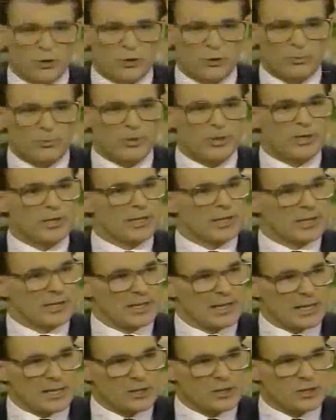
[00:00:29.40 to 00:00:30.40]
Europe,
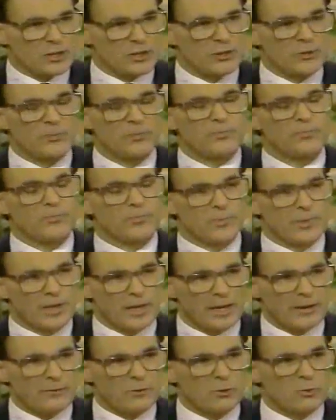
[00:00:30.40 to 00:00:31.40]
in Asia,
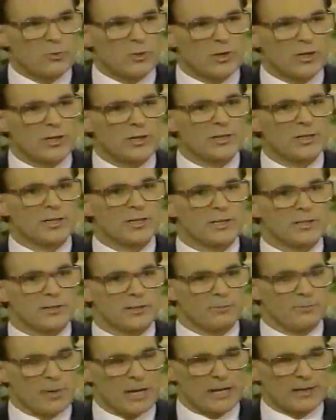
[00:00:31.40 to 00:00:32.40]
everywhere,
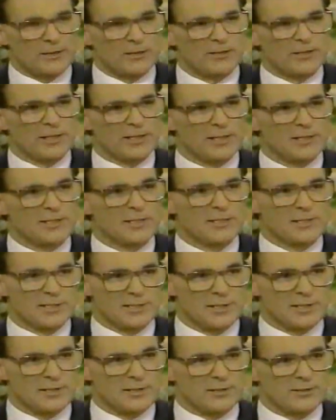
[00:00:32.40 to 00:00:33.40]
the pattern is
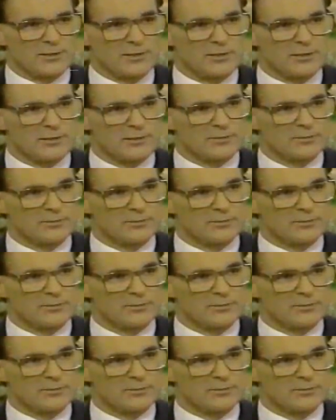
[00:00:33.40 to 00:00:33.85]
consistent.